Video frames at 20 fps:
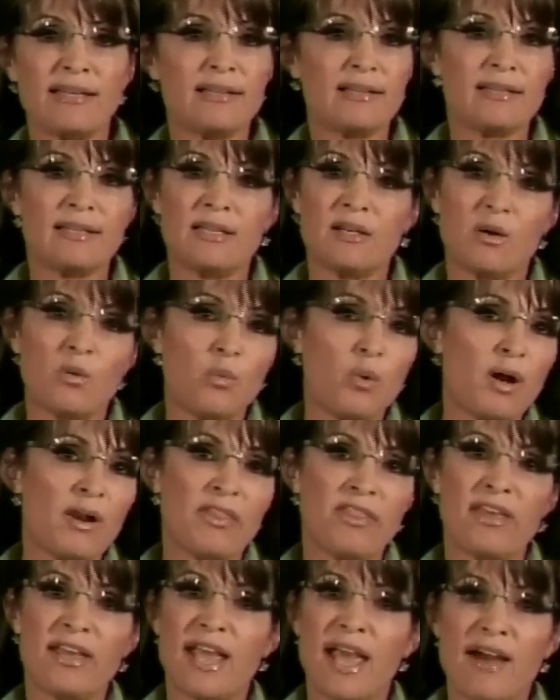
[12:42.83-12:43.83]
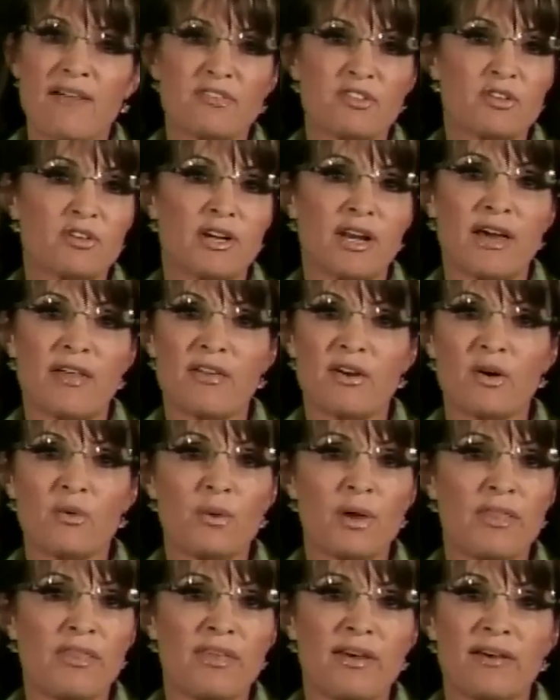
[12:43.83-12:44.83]
one thing after another
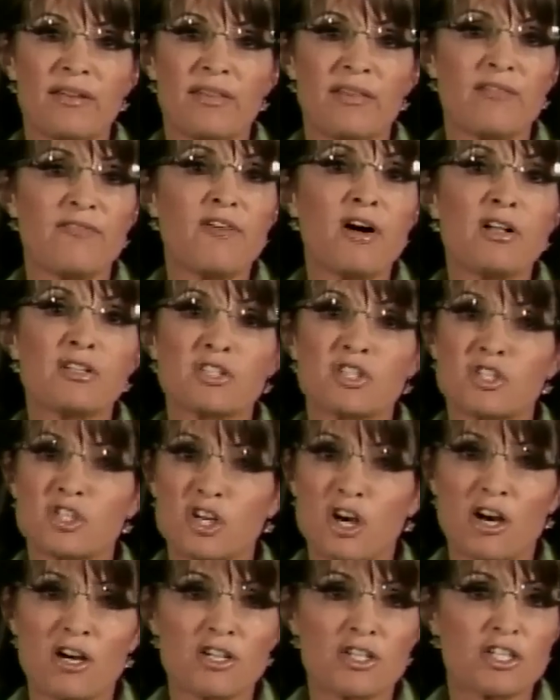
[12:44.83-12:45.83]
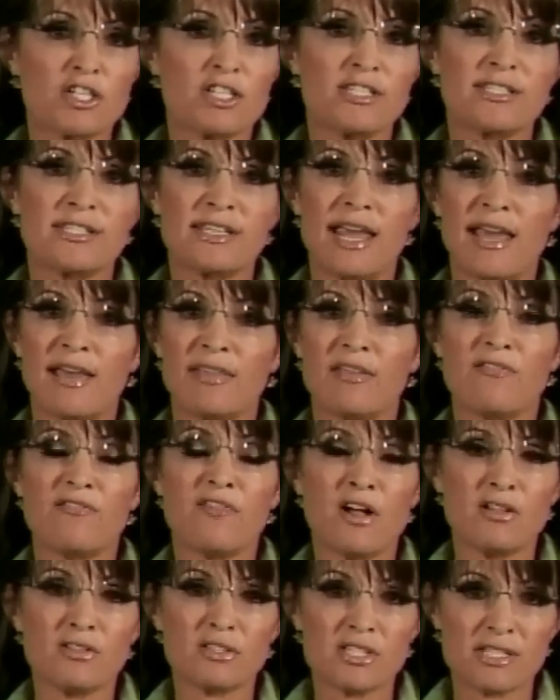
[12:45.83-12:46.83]
with the false charges and the
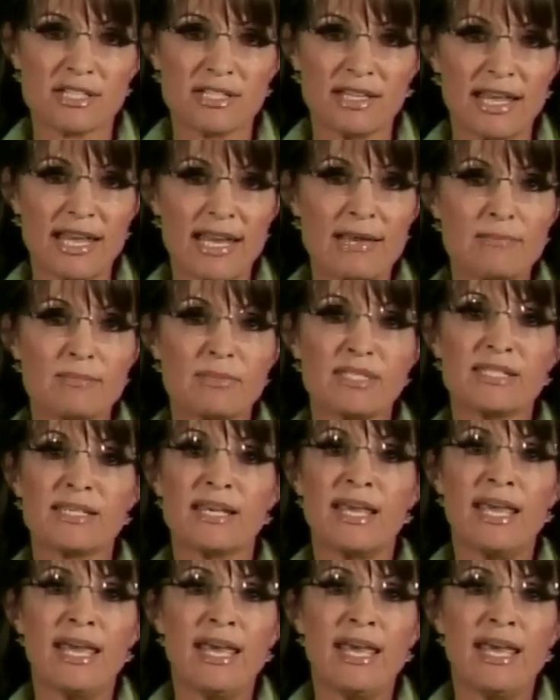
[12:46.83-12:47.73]
false claims,